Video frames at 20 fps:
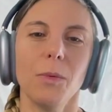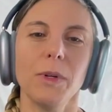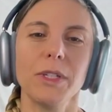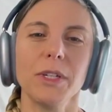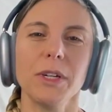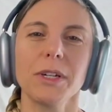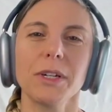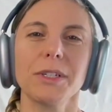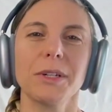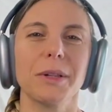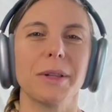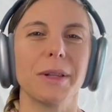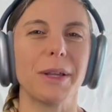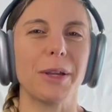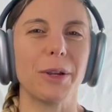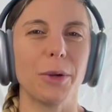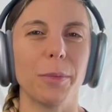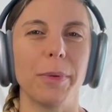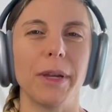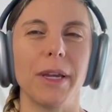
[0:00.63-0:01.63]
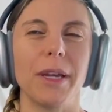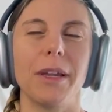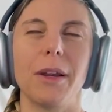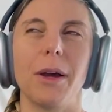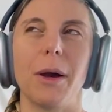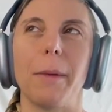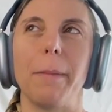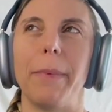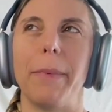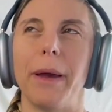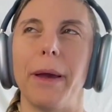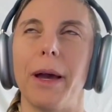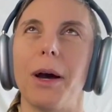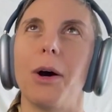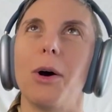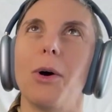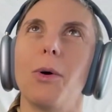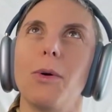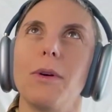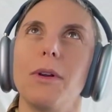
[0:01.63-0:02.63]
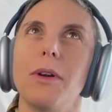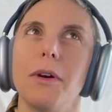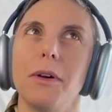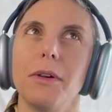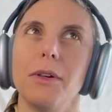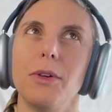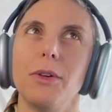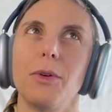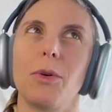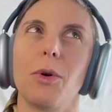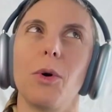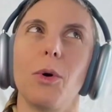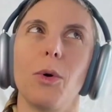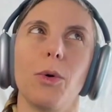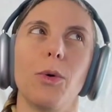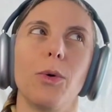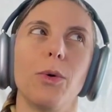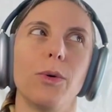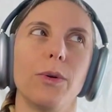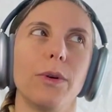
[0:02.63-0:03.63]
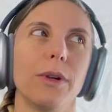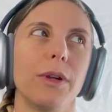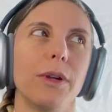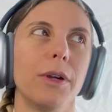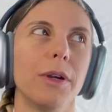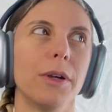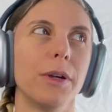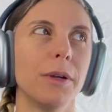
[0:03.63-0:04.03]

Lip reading: We talked a little bit about your own